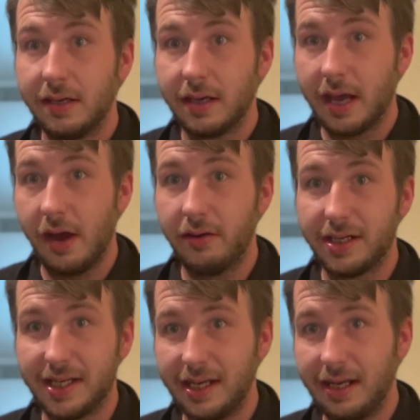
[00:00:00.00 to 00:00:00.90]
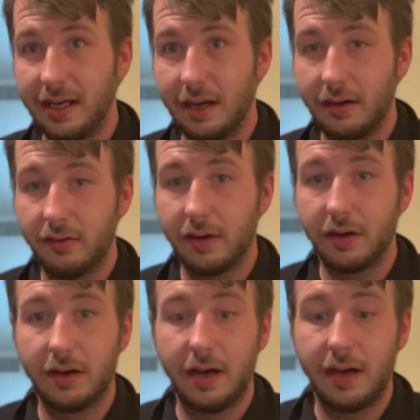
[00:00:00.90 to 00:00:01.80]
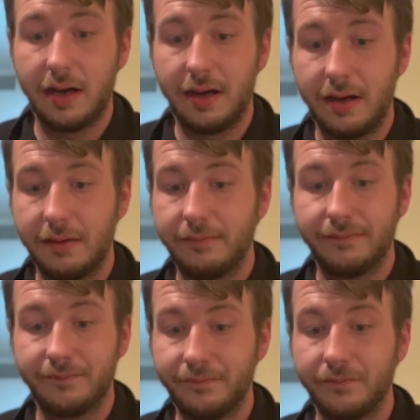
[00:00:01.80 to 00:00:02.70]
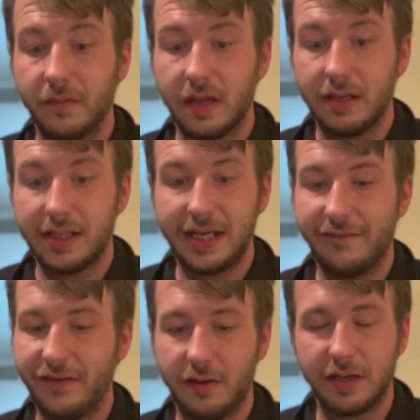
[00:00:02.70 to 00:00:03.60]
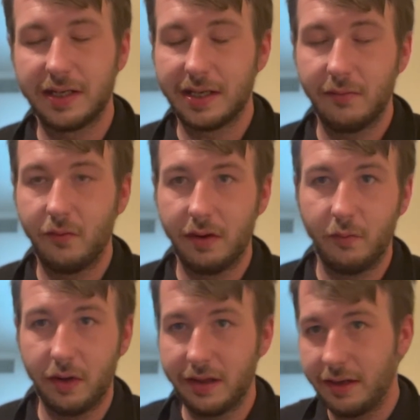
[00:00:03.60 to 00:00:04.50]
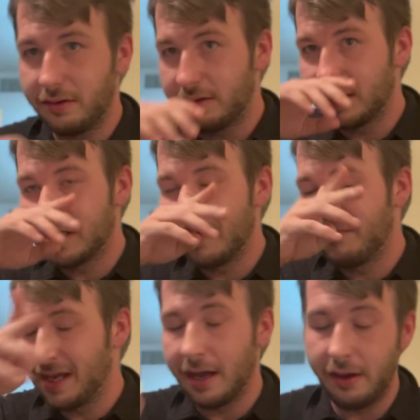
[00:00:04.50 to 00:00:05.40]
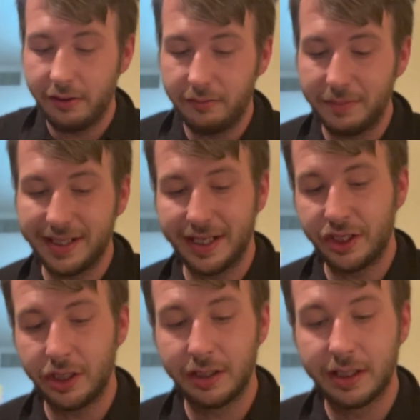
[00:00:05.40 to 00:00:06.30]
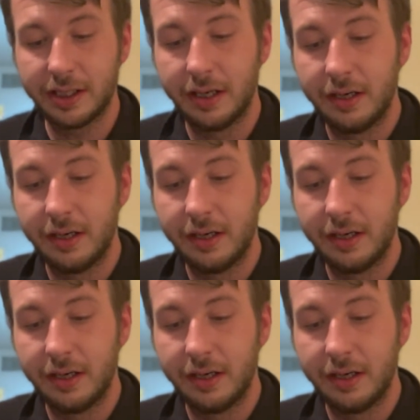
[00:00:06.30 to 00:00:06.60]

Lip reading: co-CEO or CFO or one of those something O positions,